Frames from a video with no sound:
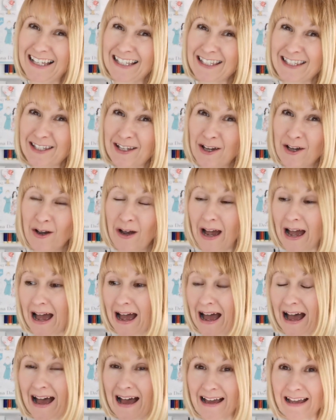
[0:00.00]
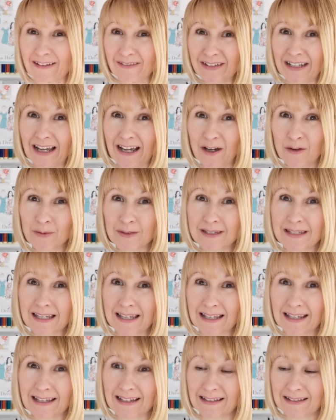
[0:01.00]
So I have now
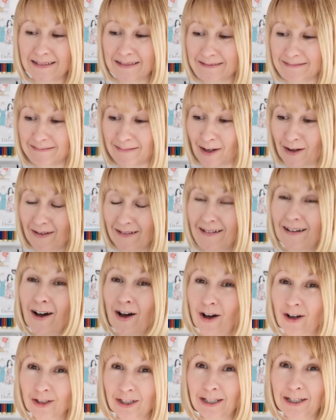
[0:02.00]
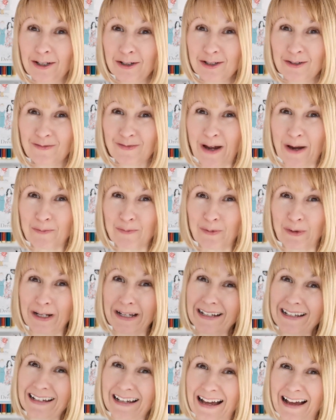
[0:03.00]
taken on a load of
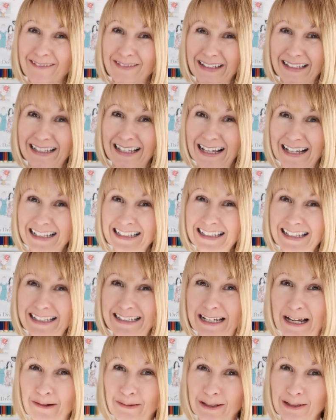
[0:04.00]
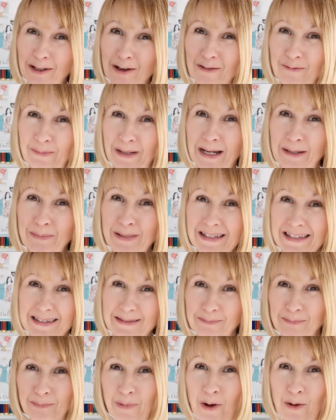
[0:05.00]
fabric, having cleared out a lot of my
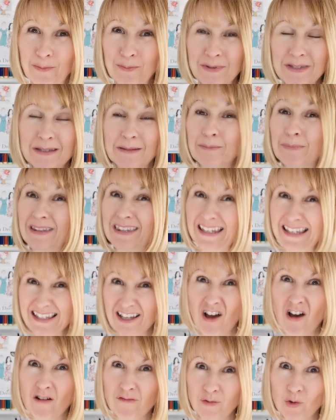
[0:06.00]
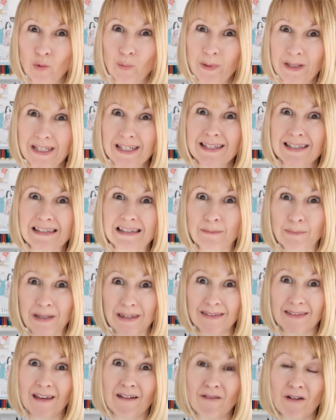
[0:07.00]
bits and bobs, but these are full pieces. I
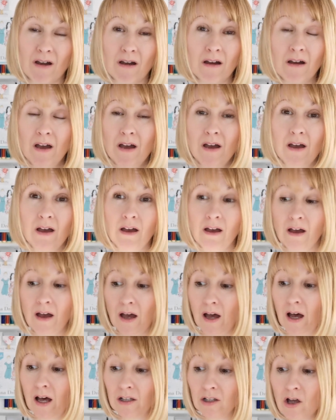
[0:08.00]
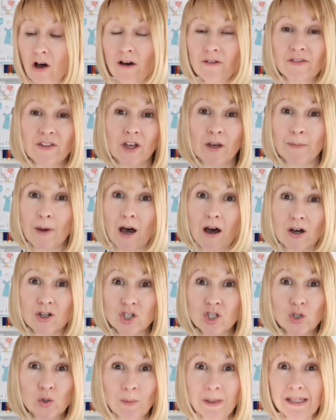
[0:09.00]
mean, there are a lot of them are
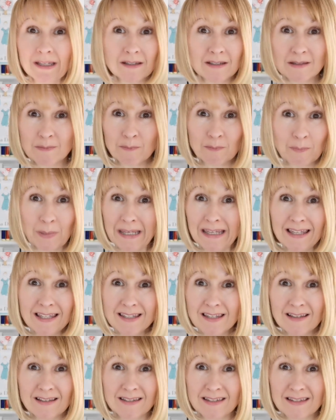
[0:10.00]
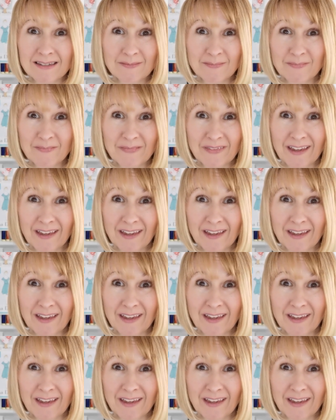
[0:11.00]
2 metre pieces.